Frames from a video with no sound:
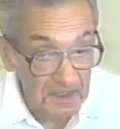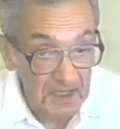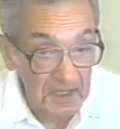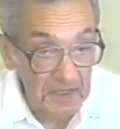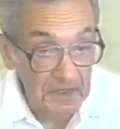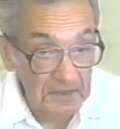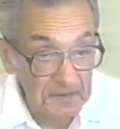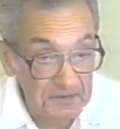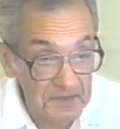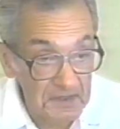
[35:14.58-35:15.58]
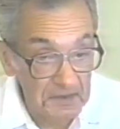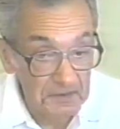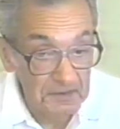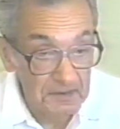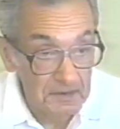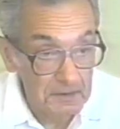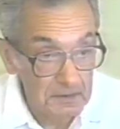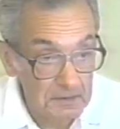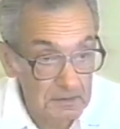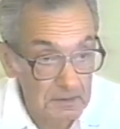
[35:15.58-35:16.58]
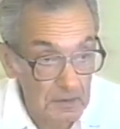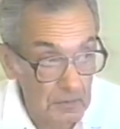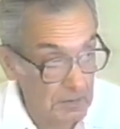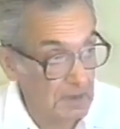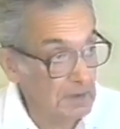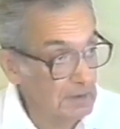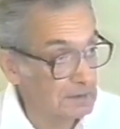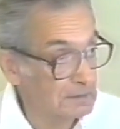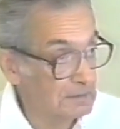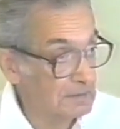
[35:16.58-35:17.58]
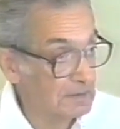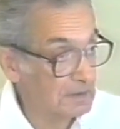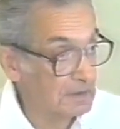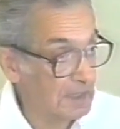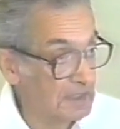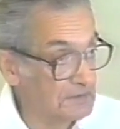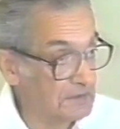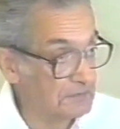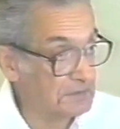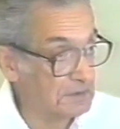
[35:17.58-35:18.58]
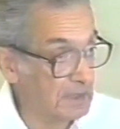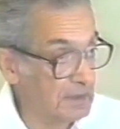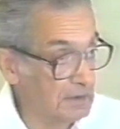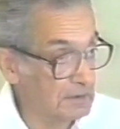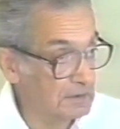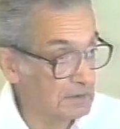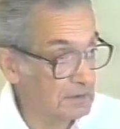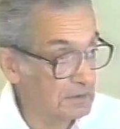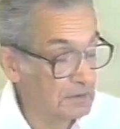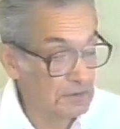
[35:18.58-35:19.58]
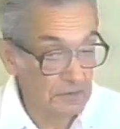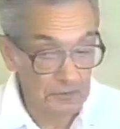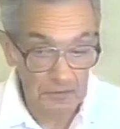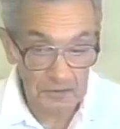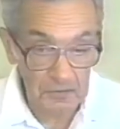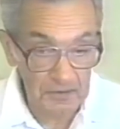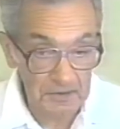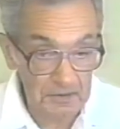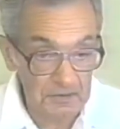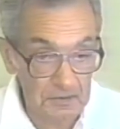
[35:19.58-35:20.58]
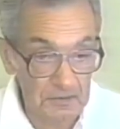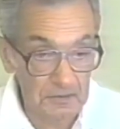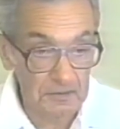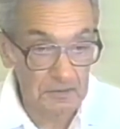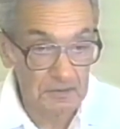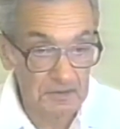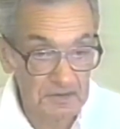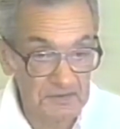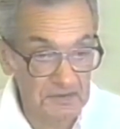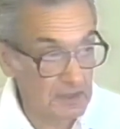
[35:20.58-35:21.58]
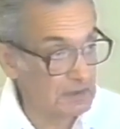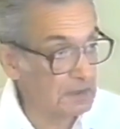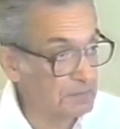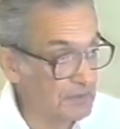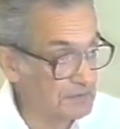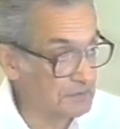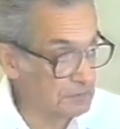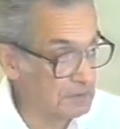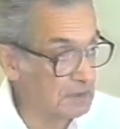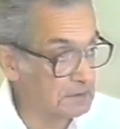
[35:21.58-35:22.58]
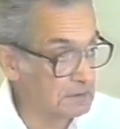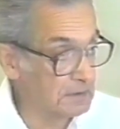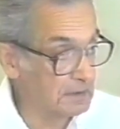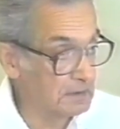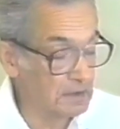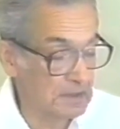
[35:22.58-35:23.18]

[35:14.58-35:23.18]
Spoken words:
and said, okay, as of today, you're going to start up this new company,